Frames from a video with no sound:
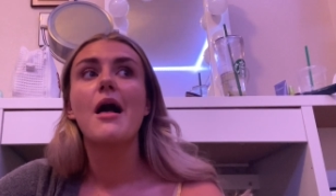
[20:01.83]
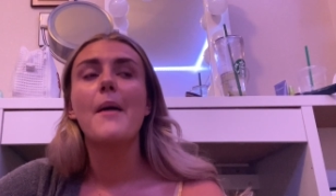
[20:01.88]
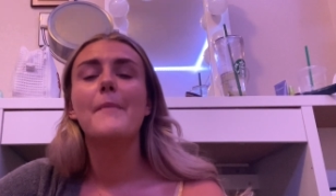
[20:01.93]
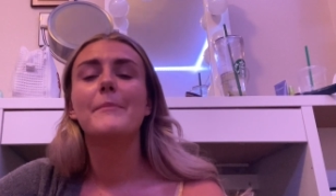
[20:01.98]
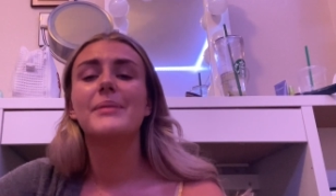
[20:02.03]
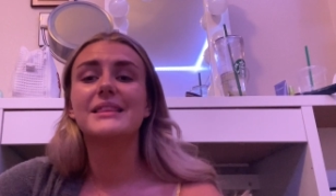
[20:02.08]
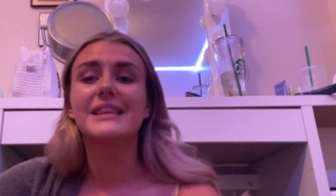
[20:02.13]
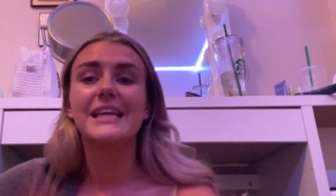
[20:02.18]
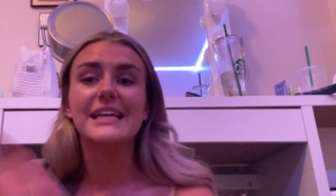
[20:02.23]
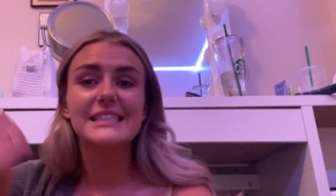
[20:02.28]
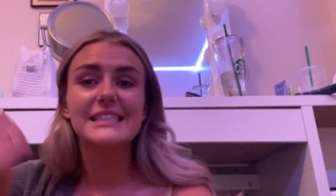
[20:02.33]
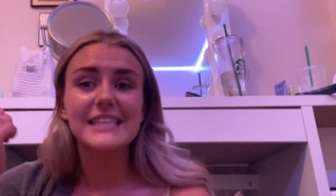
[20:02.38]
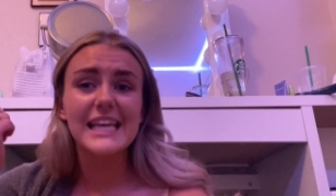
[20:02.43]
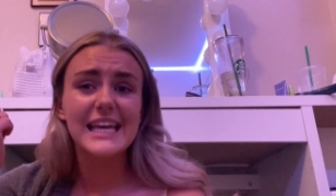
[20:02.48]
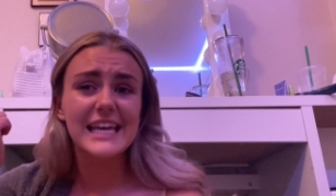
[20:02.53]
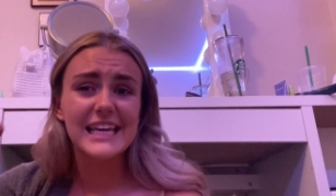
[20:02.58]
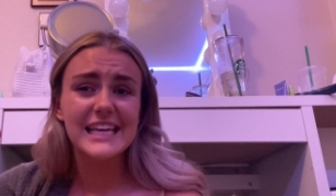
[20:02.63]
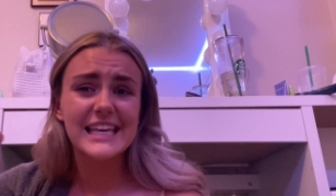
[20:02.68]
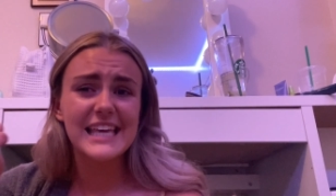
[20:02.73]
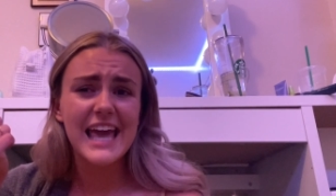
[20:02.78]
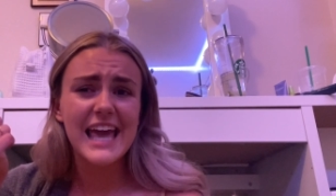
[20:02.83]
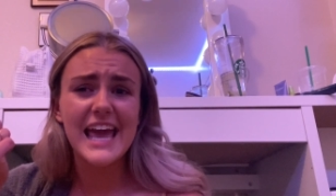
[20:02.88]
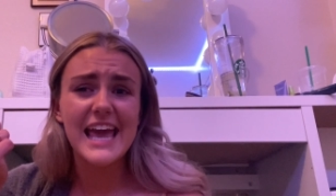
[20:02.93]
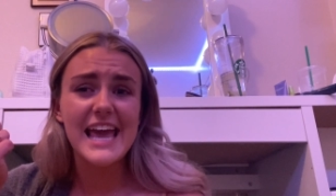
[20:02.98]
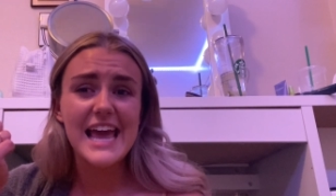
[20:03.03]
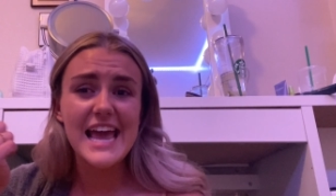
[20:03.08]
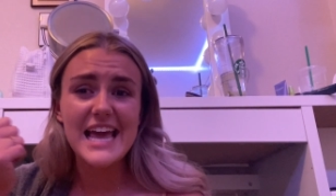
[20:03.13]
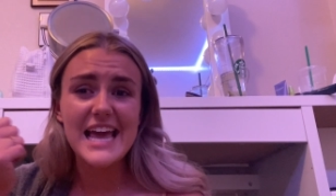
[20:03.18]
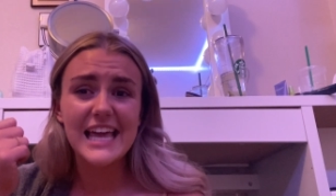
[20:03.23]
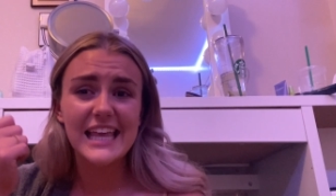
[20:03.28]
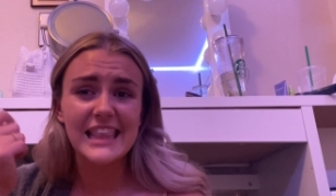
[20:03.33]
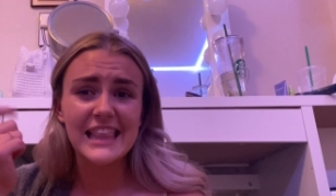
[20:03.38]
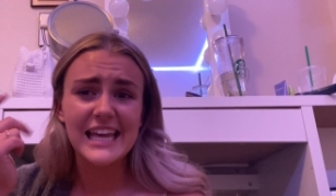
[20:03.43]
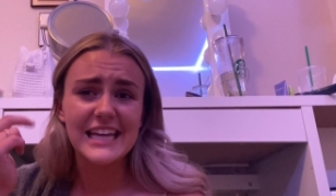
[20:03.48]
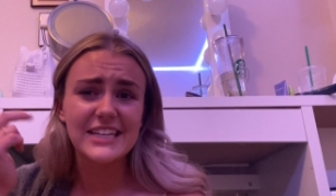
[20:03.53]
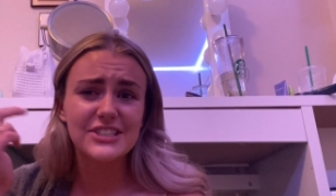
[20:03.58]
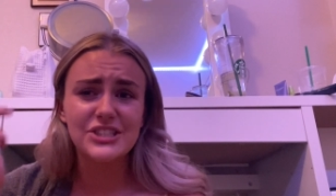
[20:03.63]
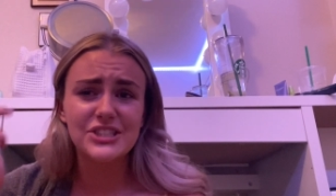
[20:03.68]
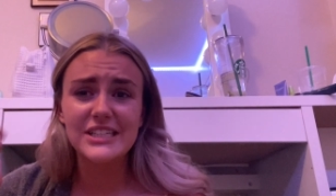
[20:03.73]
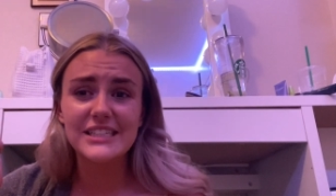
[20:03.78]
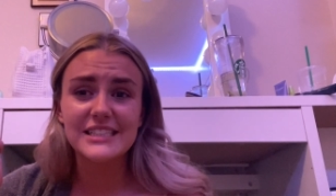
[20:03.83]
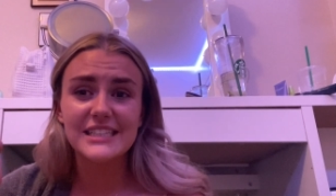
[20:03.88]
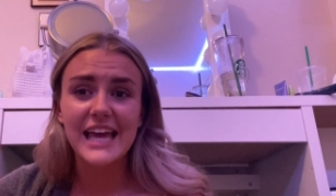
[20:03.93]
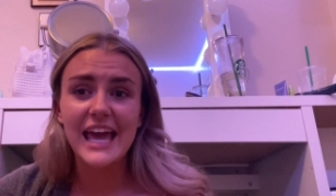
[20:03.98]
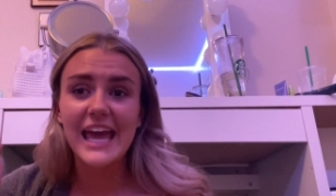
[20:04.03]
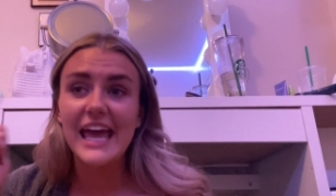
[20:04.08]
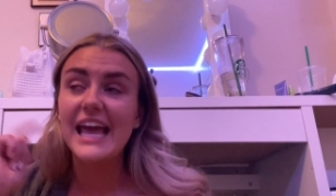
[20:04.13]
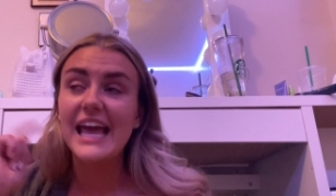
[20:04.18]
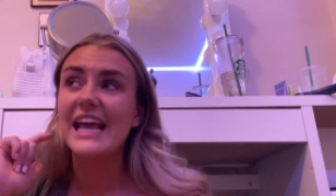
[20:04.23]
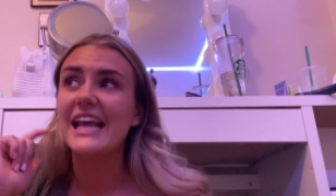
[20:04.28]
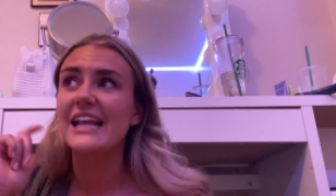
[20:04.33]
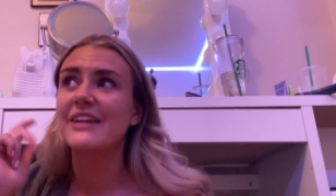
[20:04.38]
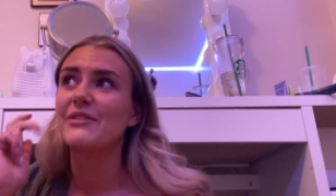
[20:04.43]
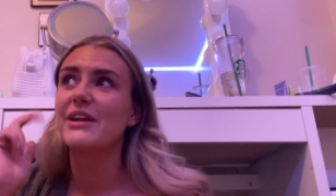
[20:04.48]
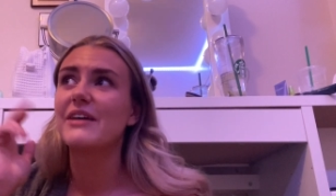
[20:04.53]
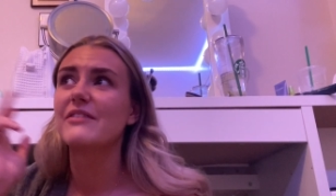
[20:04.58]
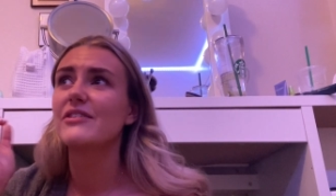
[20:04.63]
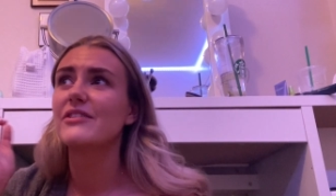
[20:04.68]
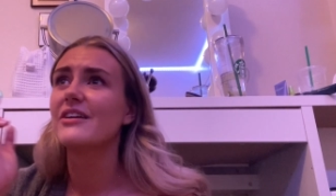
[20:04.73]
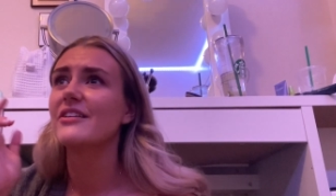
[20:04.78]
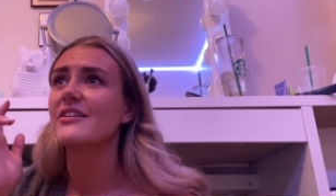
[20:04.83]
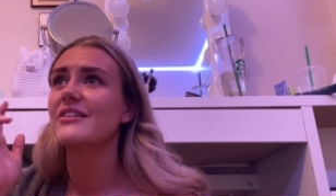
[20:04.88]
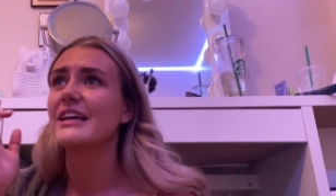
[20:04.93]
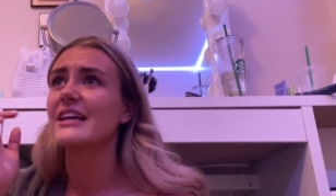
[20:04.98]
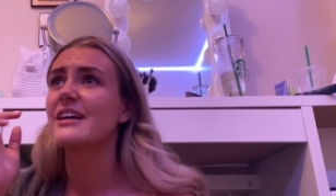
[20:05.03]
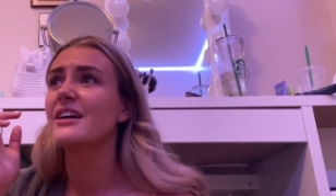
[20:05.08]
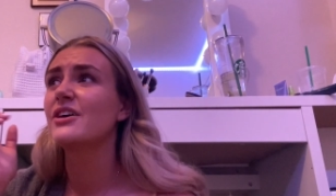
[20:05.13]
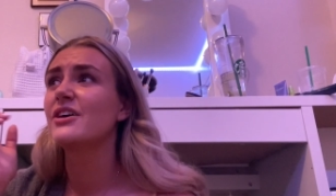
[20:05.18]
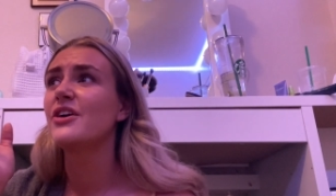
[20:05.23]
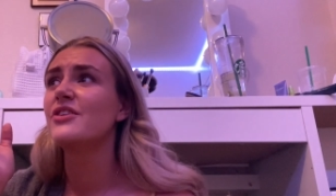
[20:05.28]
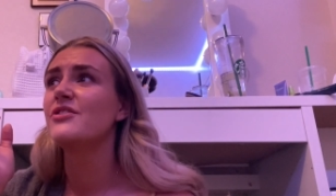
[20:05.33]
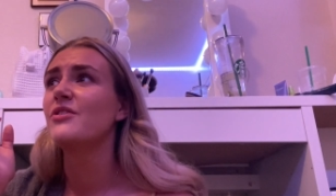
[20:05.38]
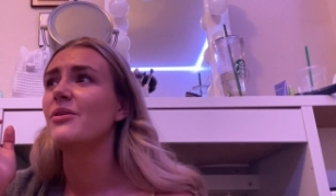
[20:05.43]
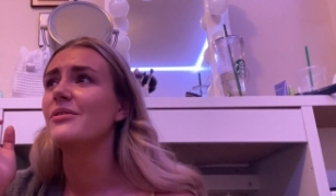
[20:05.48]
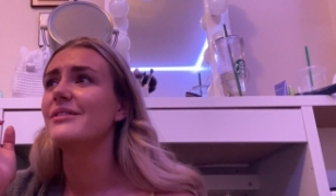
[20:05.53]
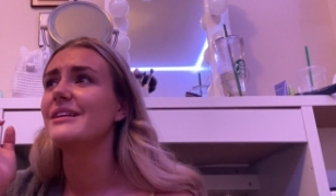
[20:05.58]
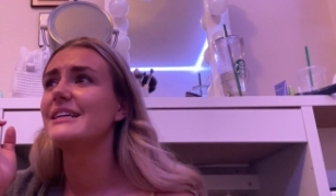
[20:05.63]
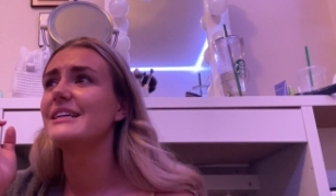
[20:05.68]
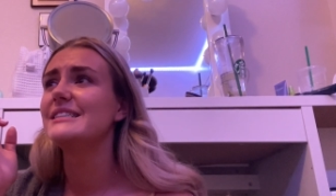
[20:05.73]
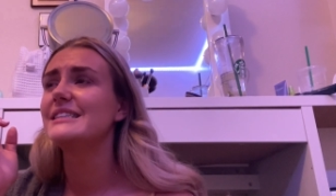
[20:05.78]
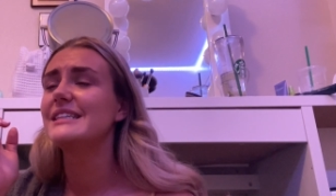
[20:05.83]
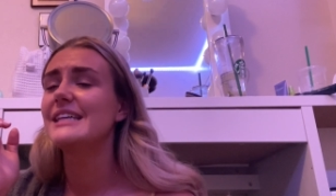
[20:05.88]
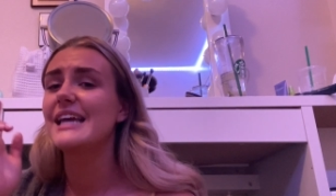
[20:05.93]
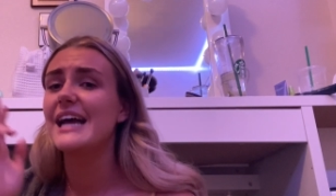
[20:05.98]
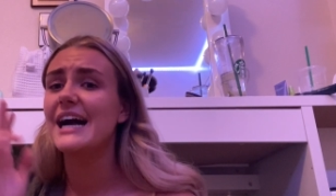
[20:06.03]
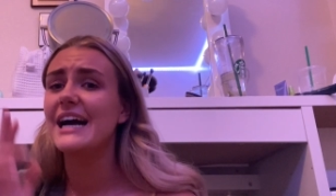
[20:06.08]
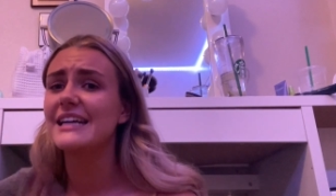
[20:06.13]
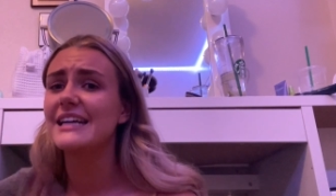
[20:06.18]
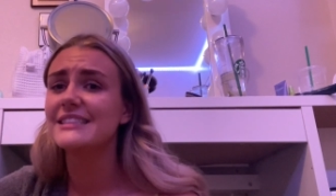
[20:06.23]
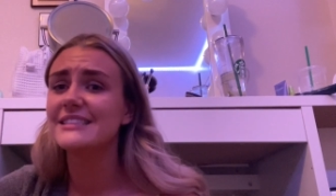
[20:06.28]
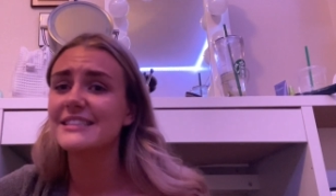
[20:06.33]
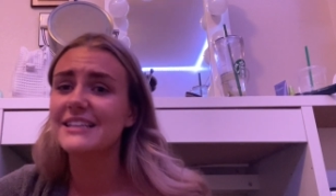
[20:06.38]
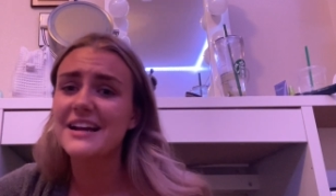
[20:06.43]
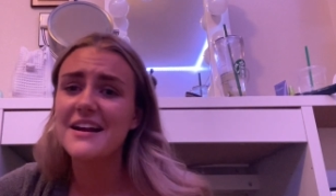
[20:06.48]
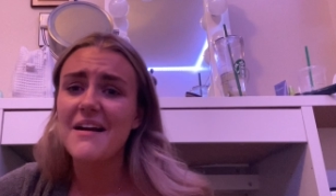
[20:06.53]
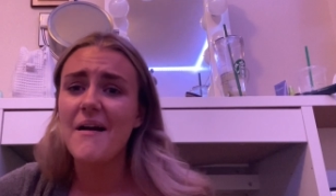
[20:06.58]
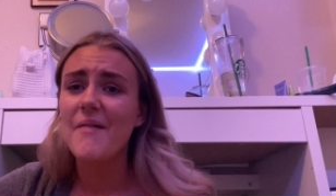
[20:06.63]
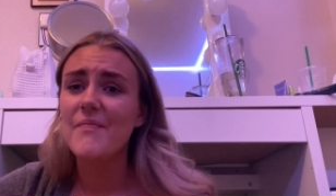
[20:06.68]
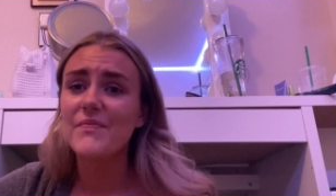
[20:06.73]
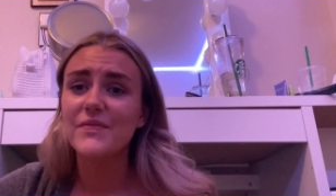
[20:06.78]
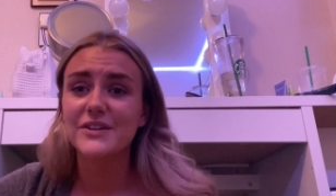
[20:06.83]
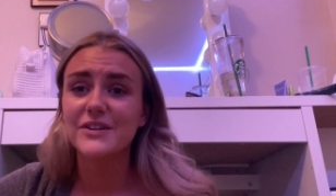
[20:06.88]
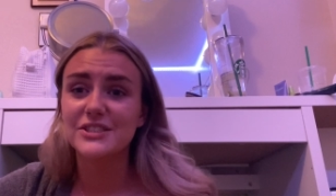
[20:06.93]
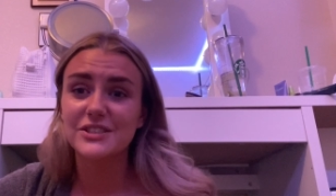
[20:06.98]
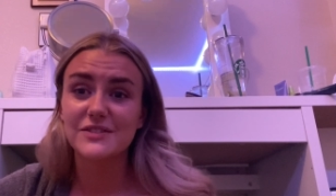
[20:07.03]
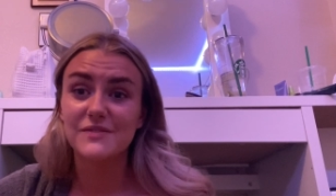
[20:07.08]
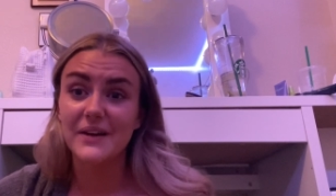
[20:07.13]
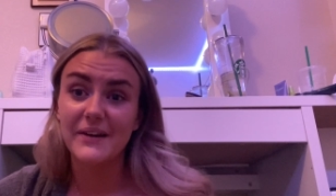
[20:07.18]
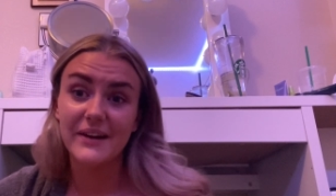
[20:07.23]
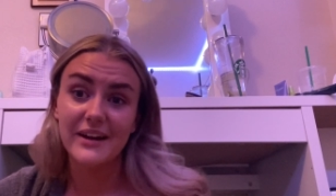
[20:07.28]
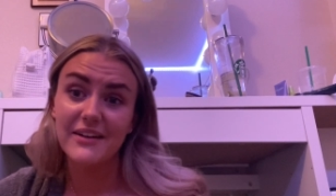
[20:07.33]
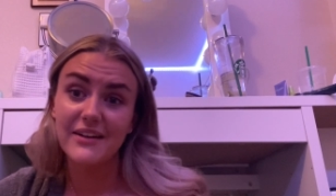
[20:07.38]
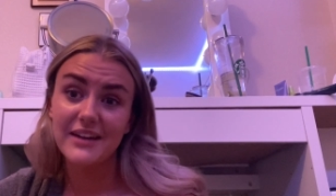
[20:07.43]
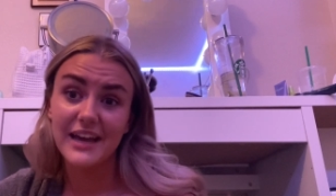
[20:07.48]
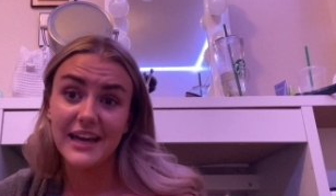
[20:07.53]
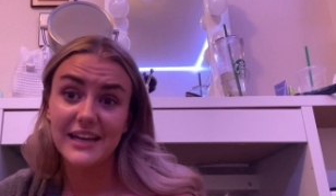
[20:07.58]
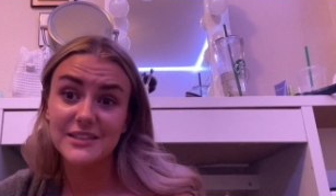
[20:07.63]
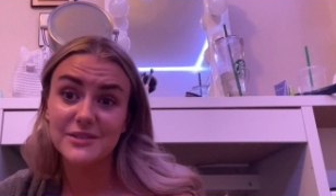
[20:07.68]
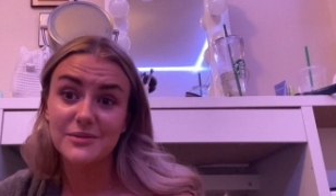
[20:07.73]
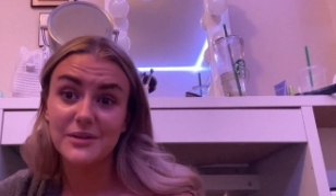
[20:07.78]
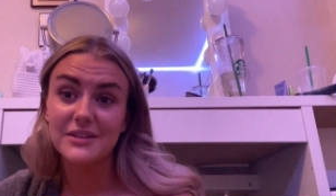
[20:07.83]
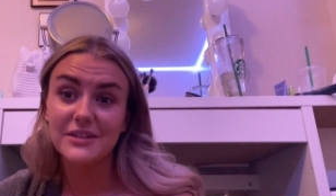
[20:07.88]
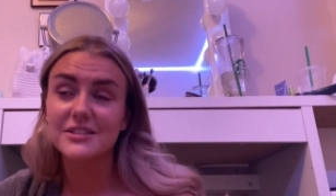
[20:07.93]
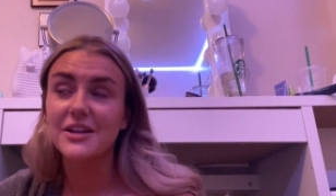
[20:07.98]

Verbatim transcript: But this like cake and like cheesecake and whatever other like cannolis he has, they're just very okay as well.